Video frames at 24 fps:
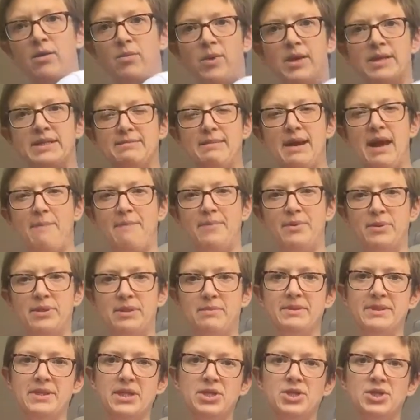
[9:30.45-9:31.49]
once I'm happy with
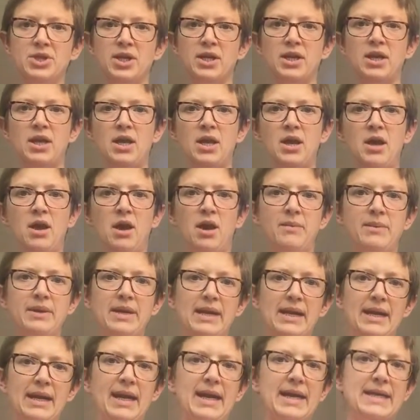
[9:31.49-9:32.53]
the position, I'm
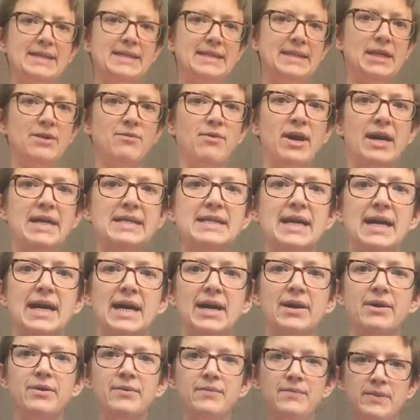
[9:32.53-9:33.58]
going to let her sit right
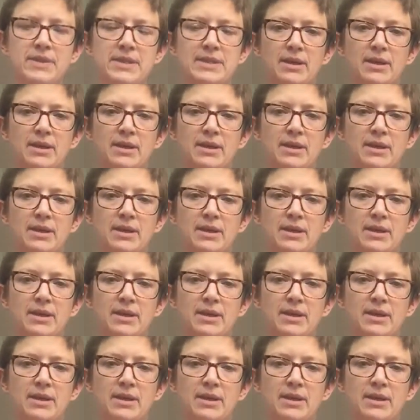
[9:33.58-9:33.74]
down.